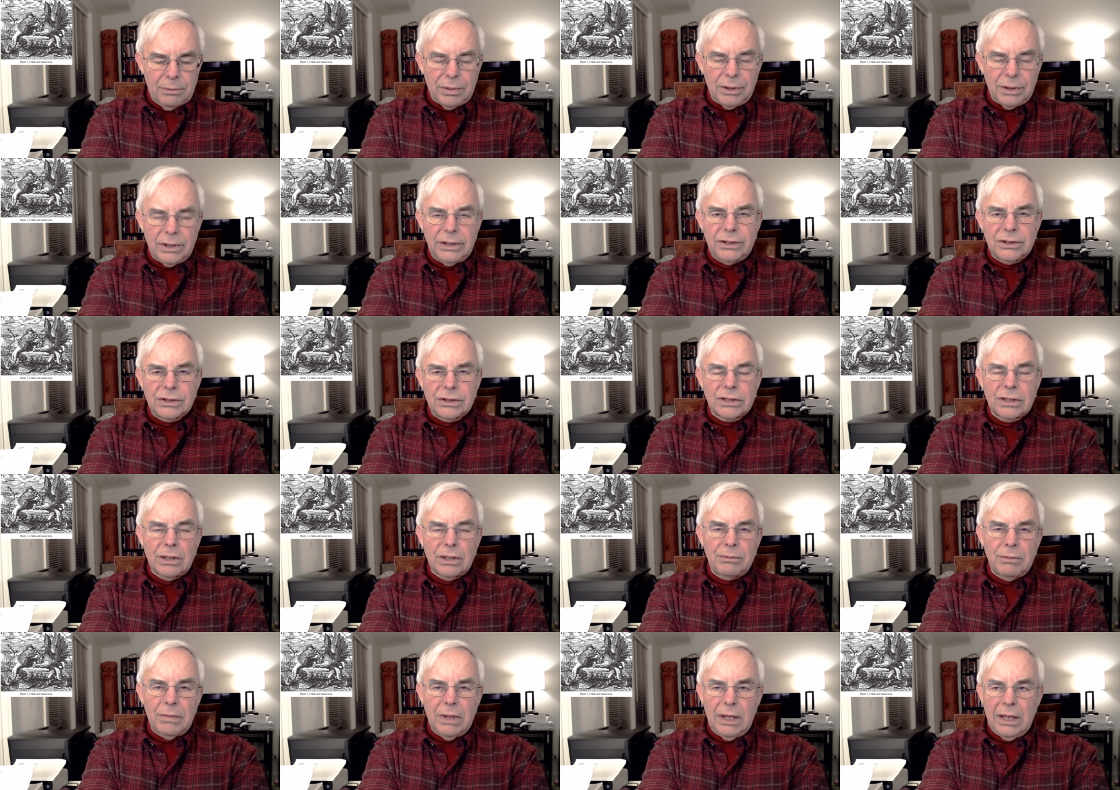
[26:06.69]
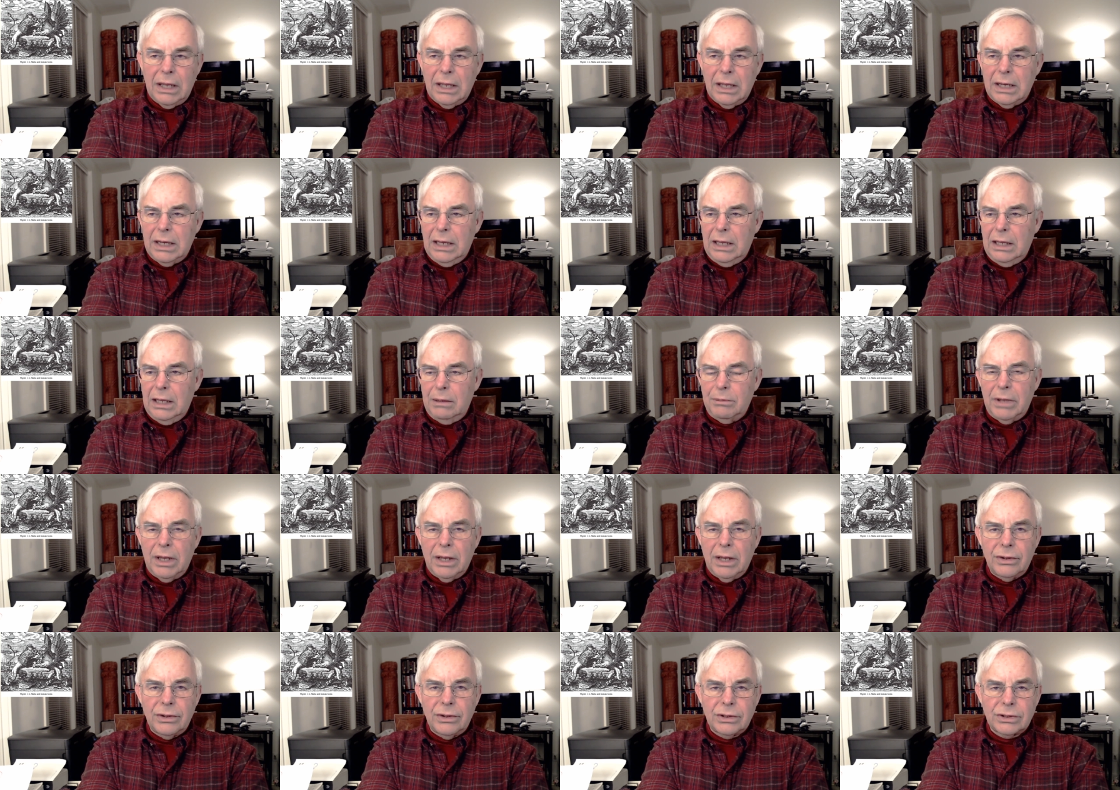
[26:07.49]
please send me an
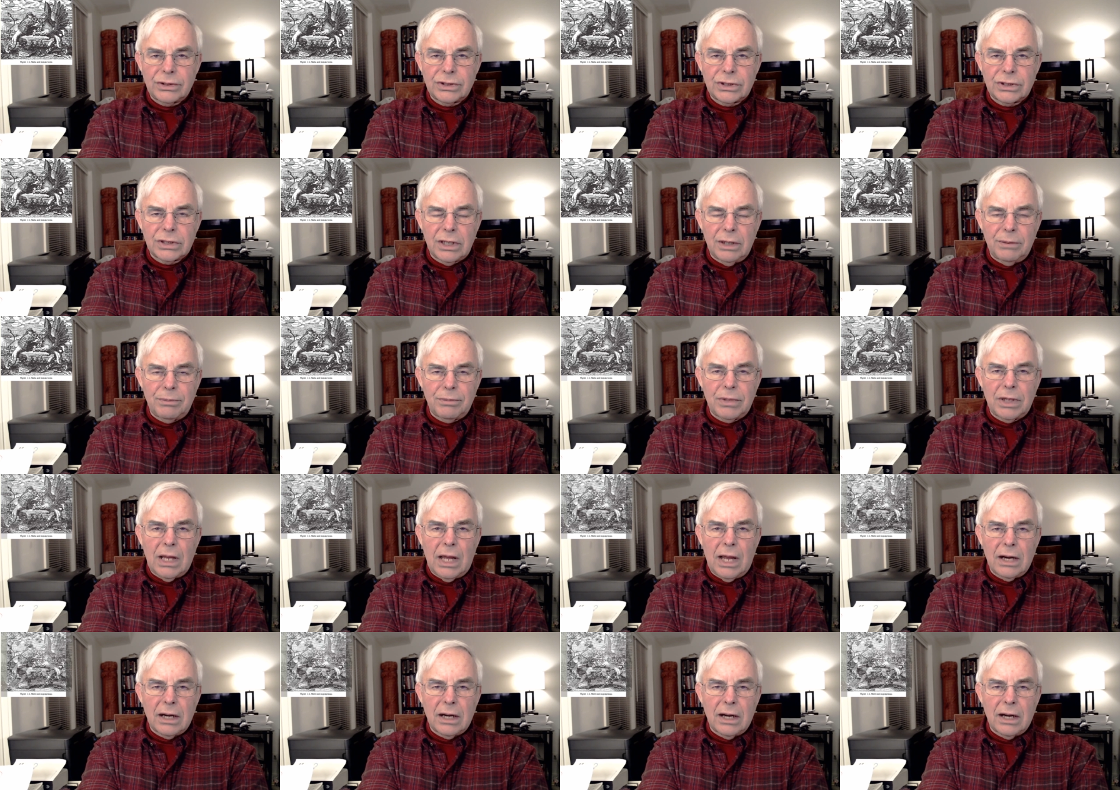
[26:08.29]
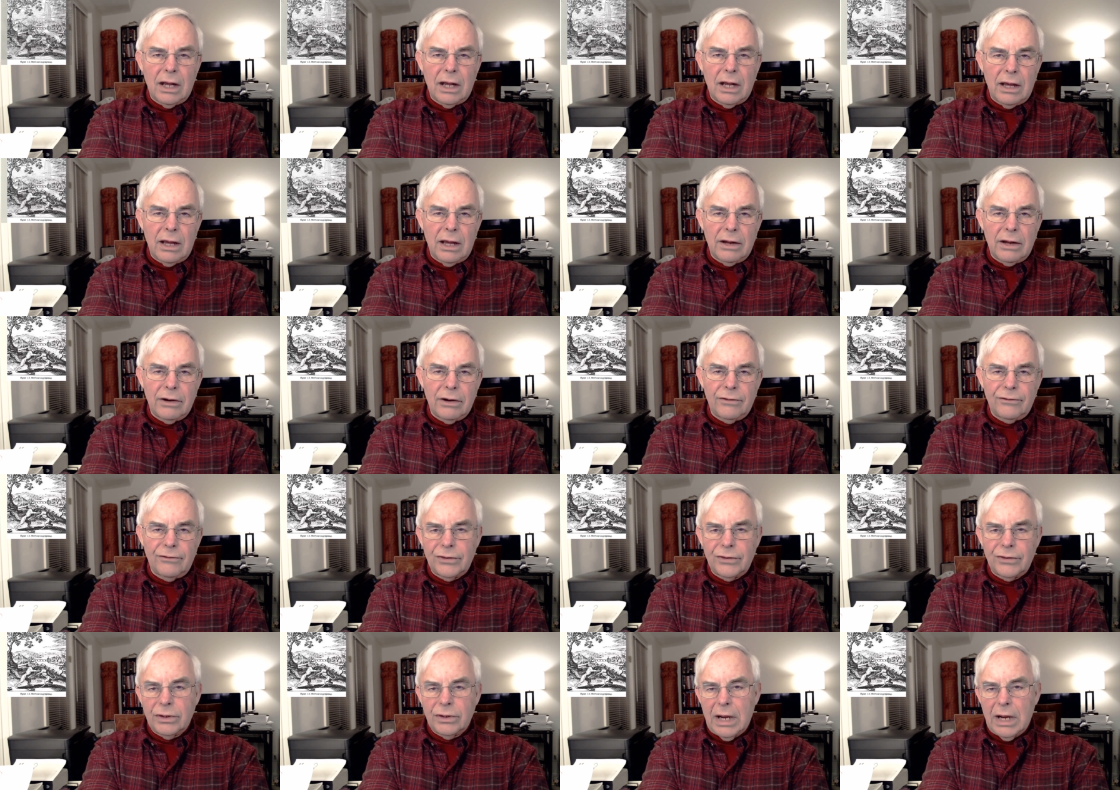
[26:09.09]
email to
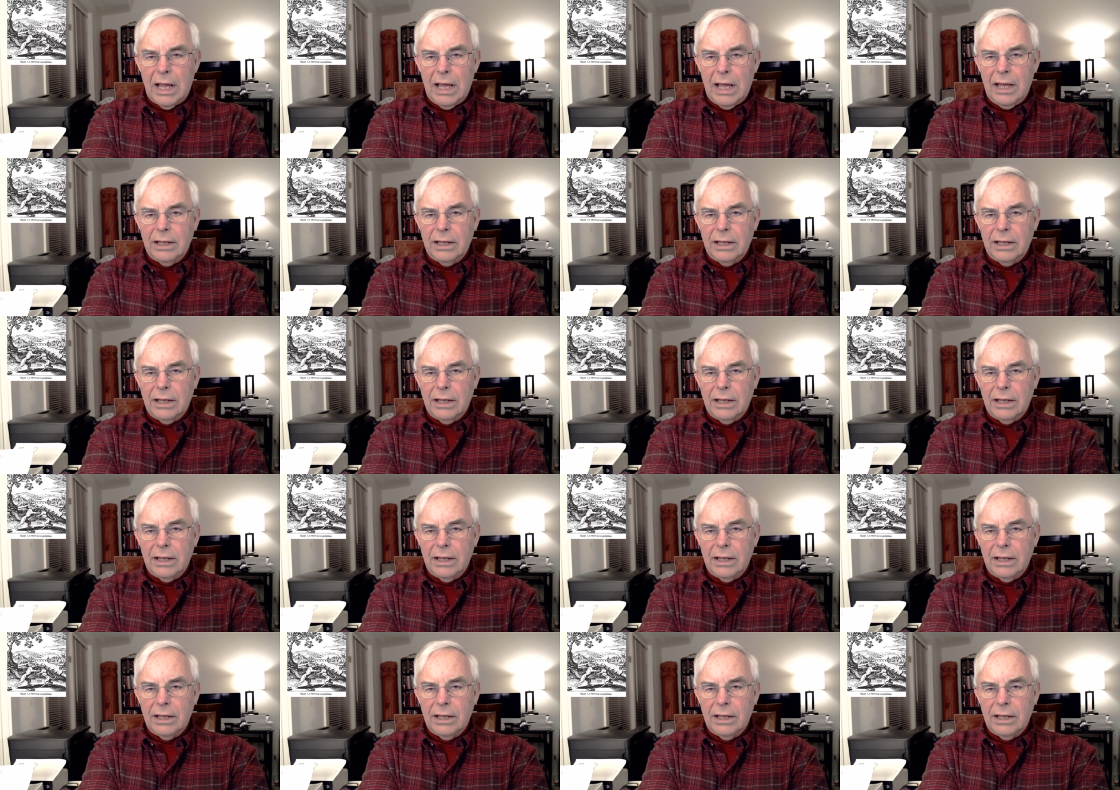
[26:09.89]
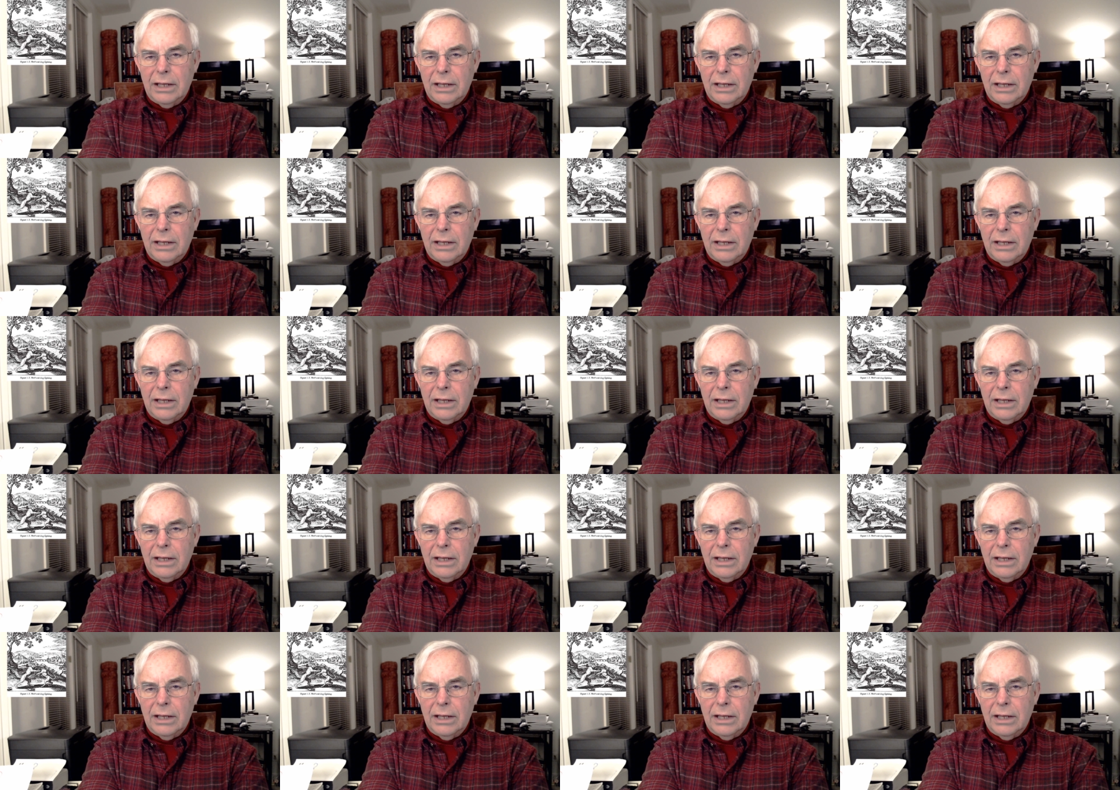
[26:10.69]

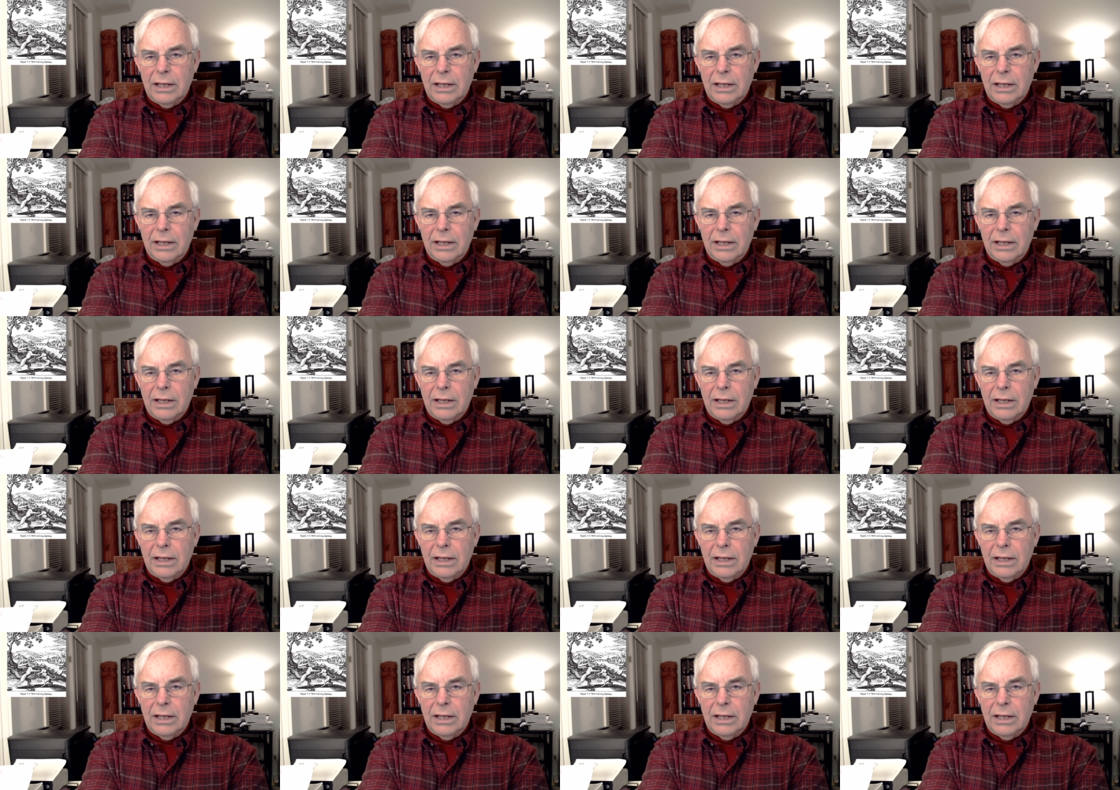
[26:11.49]
skip.conover@gmail.com,